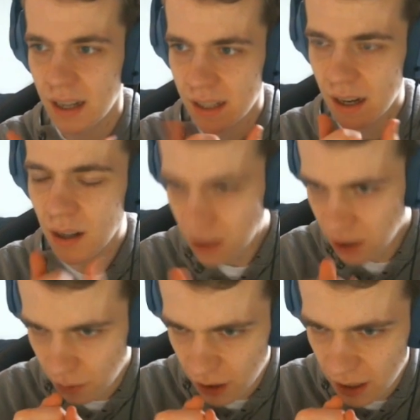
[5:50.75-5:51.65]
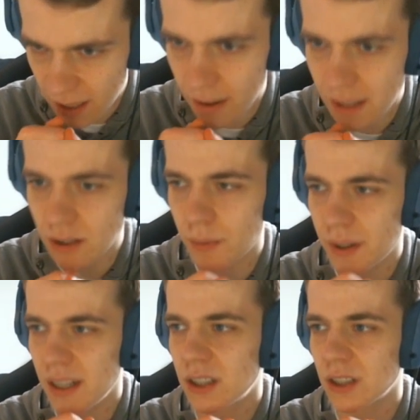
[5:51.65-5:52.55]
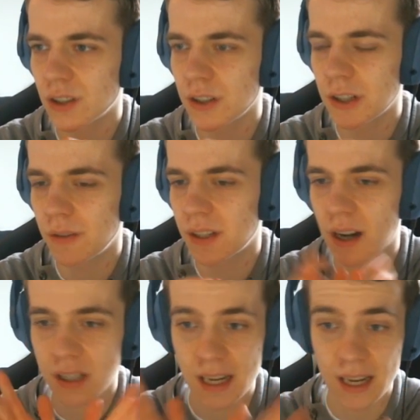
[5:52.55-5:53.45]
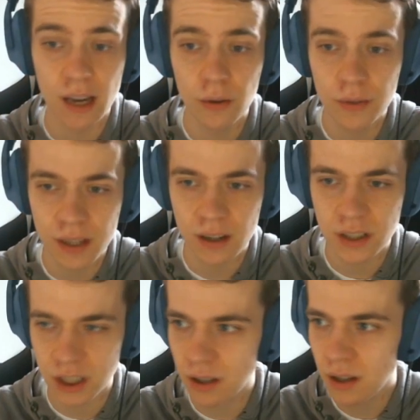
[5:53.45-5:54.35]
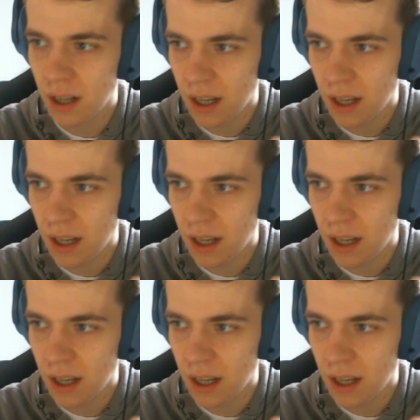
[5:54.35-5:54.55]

There are some really great combinations also with cards like Elven Archer.